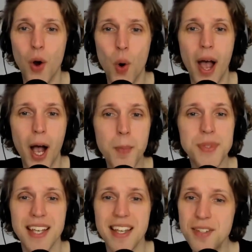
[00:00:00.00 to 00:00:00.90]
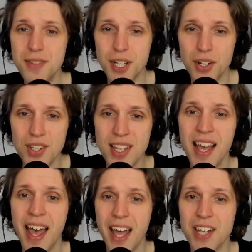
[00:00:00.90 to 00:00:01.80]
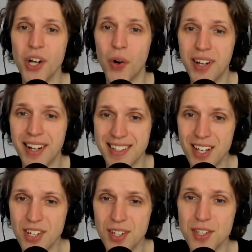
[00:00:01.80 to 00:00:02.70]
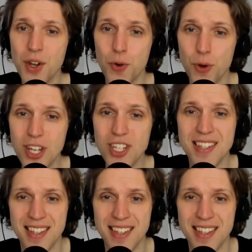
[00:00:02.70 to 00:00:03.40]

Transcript: who helps individuals and organizations reach